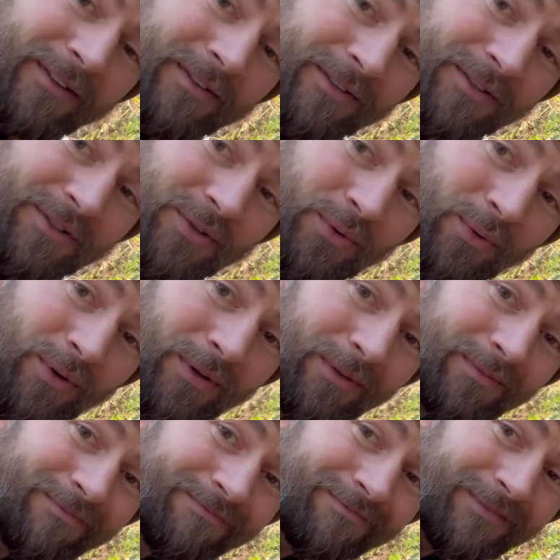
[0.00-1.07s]
squirrel
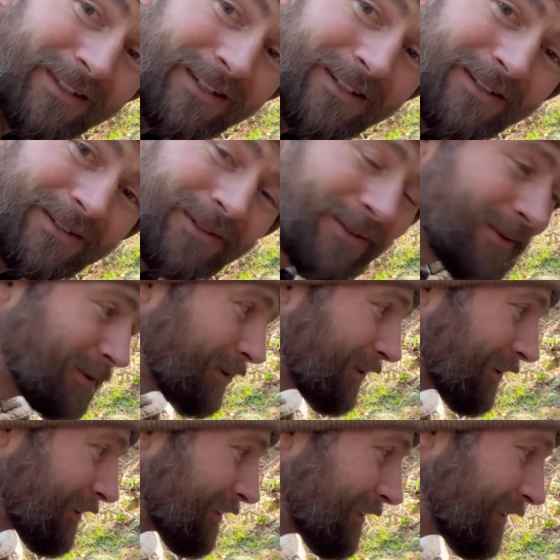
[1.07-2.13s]

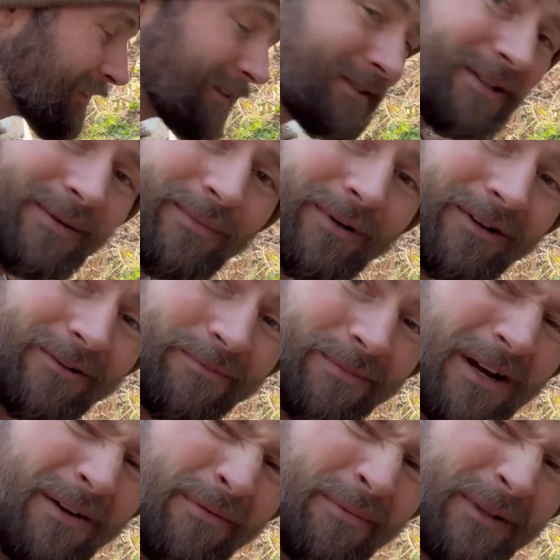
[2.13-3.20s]
or a chipmunk,
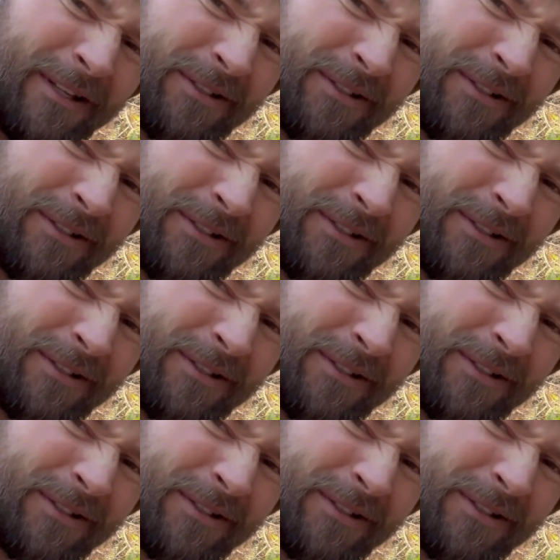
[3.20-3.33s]
probably a